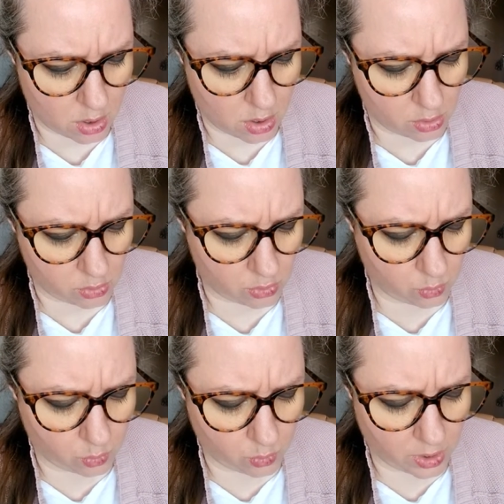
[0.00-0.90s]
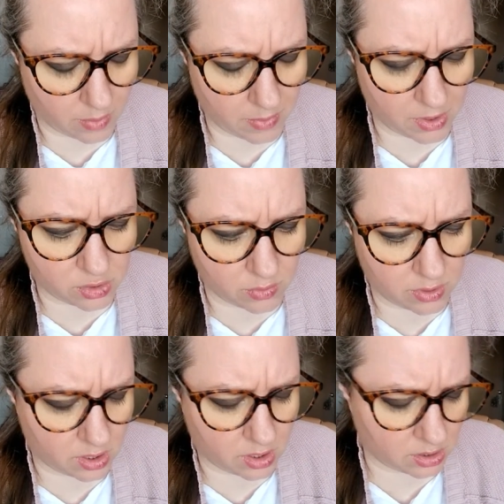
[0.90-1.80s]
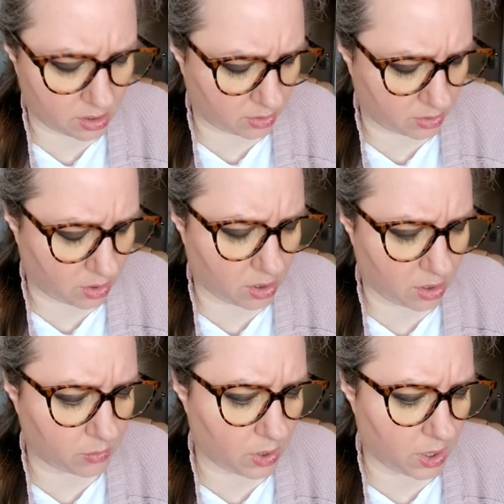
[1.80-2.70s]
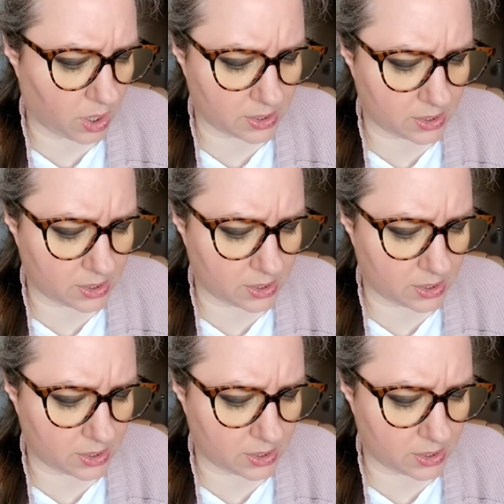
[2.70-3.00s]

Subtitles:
This is weird. I'm not sure where this other card was.